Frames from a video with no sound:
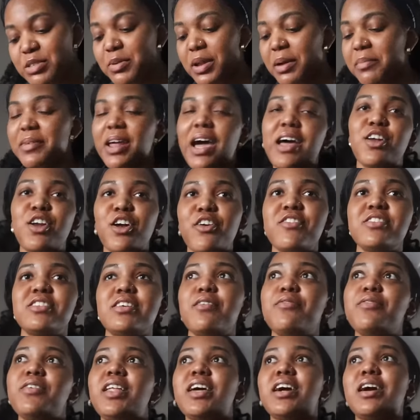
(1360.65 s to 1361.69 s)
but I'm not nervous.
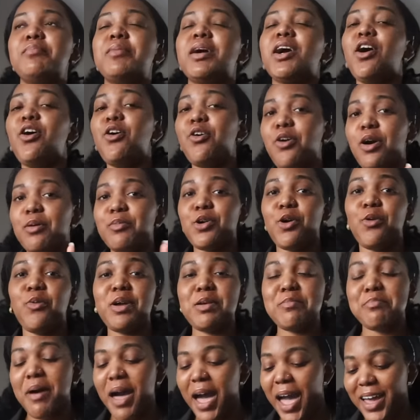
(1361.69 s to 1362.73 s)
I feel like I'm like, oh, I'm
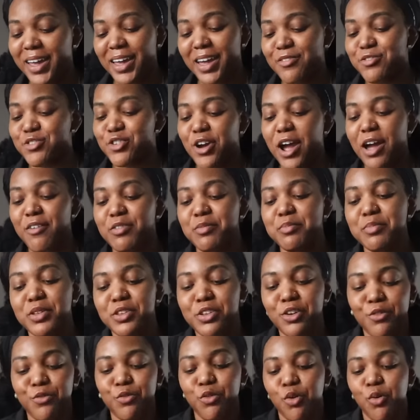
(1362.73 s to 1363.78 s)
going back after having been
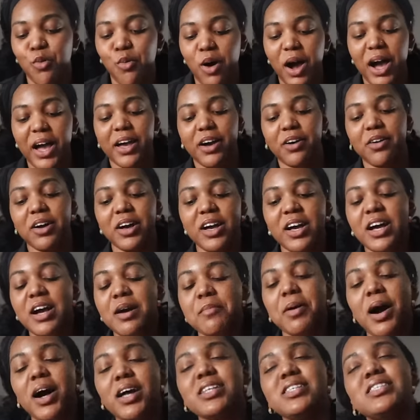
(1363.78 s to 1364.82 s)
there for a while.
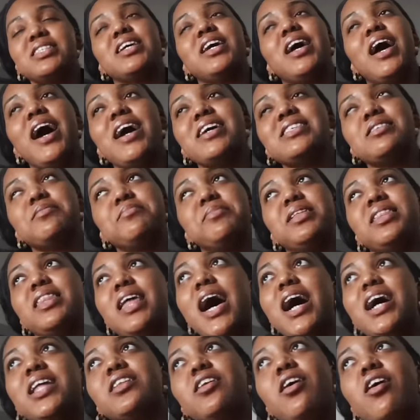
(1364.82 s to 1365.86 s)
Honestly, it hasn't been
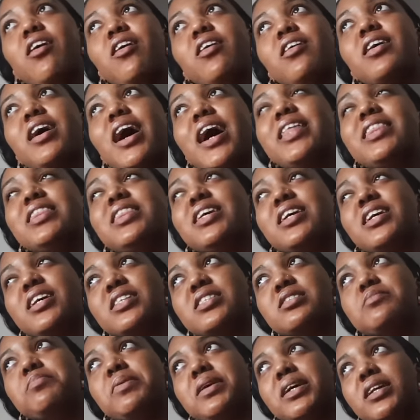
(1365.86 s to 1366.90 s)
that long. I think
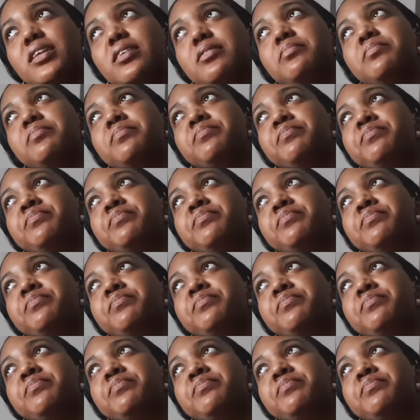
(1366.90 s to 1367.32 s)
it's been